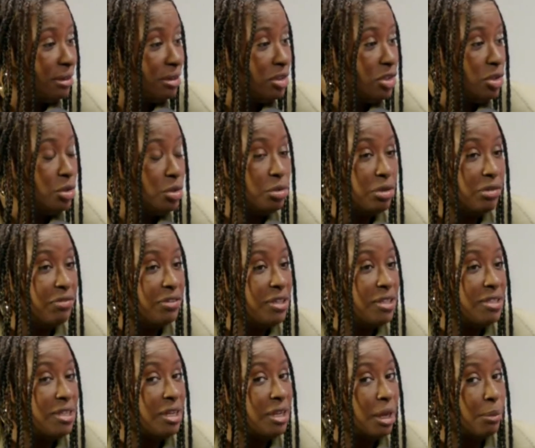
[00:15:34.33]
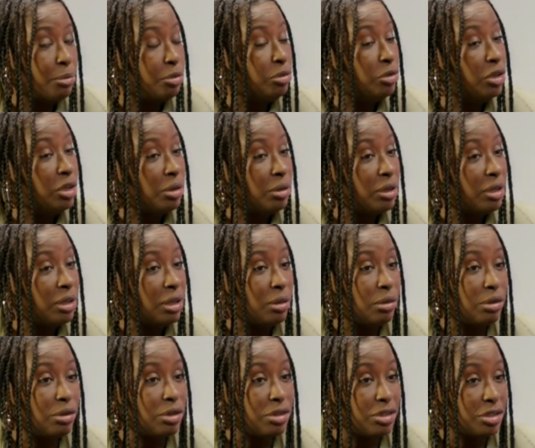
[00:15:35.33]
do all the things that poor girl can no
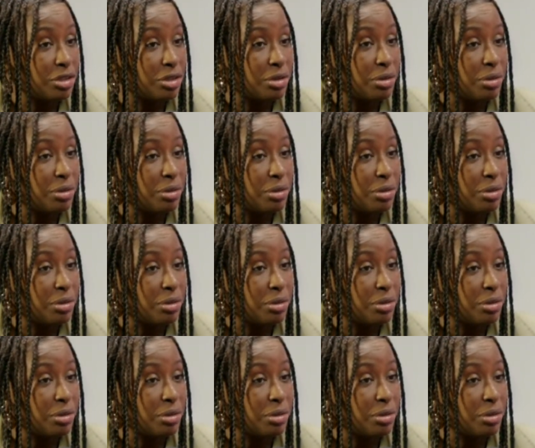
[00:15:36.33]
longer do.